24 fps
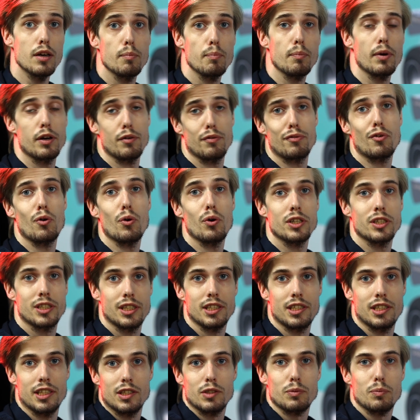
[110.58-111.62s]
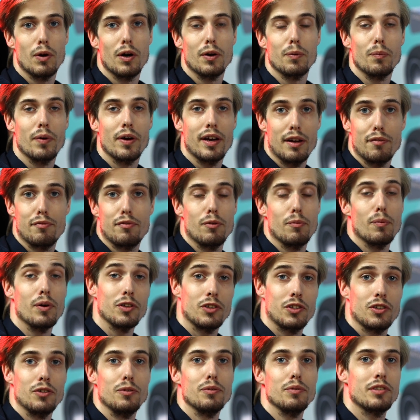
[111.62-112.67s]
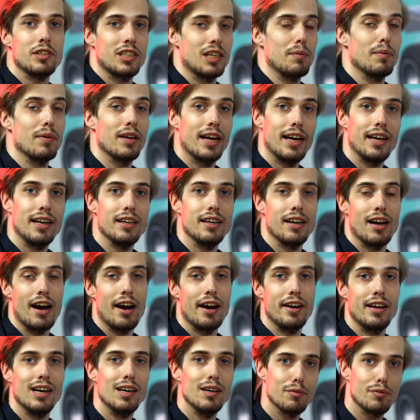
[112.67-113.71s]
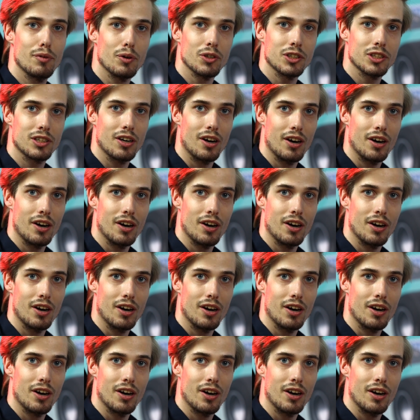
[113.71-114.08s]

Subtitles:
But of course, this is one way. If you want to simulate a high downforce